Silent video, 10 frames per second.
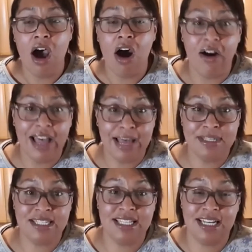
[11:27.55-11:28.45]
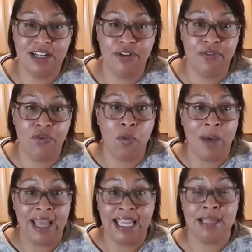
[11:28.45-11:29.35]
I am a stickler for
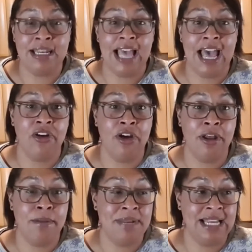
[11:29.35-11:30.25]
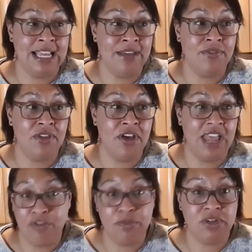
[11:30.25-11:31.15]
weighing, and I believe that
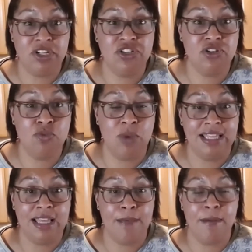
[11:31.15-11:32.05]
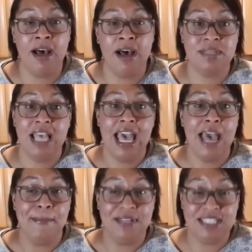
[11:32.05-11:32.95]
everybody should weigh their pups,
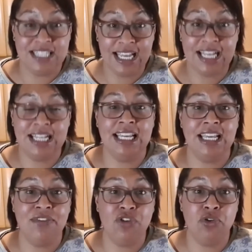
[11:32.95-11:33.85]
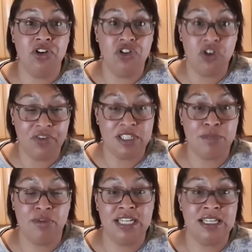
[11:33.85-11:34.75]
particularly if you're a novice
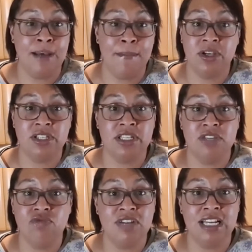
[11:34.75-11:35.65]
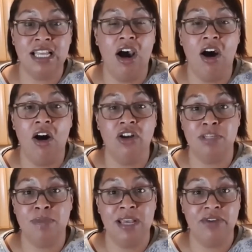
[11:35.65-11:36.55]
breeder, because it's really hard
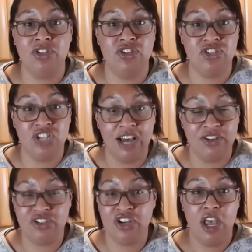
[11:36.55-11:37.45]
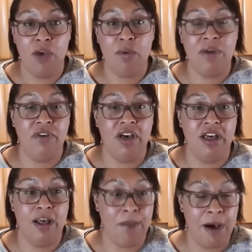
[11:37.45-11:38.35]
to be able to judge
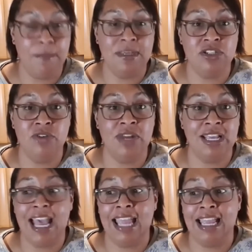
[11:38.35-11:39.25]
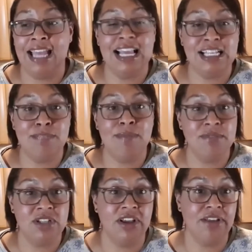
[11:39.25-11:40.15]
whether a puppy's doing okay, unless
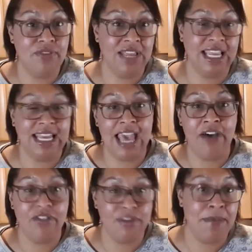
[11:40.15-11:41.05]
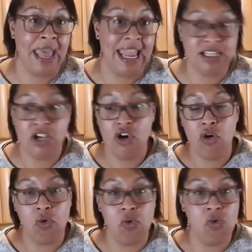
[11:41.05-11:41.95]
mum's like flicking it out the bed
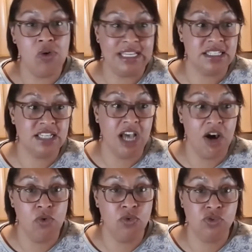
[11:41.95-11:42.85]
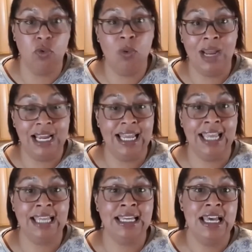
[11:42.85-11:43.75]
or it's cold or
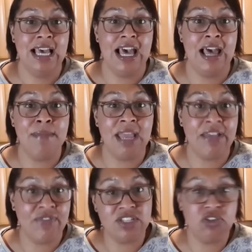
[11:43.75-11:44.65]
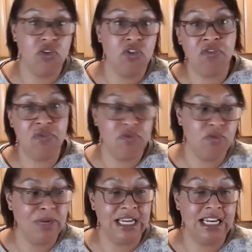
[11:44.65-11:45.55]
wailing. If it's sort of
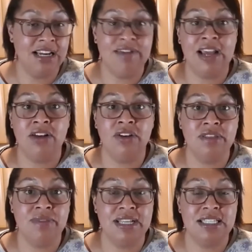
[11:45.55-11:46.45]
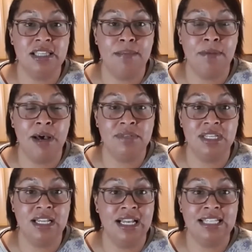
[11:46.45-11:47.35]
wiggling around like the rest of the pups
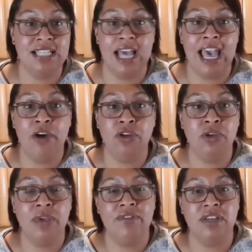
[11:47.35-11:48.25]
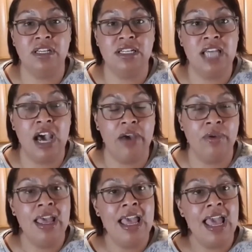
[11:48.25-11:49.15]
in the litter, how are you ever going to know?
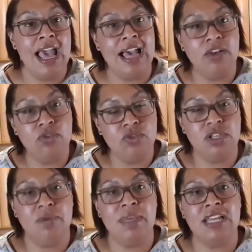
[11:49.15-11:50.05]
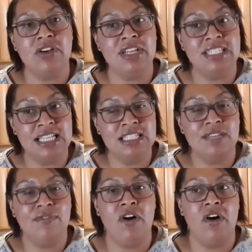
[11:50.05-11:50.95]
And also it can
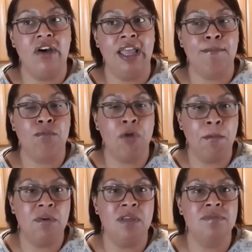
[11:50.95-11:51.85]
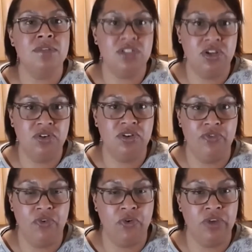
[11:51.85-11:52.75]
identify problems sooner
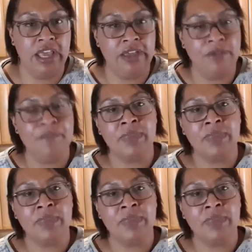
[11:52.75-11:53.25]
for you.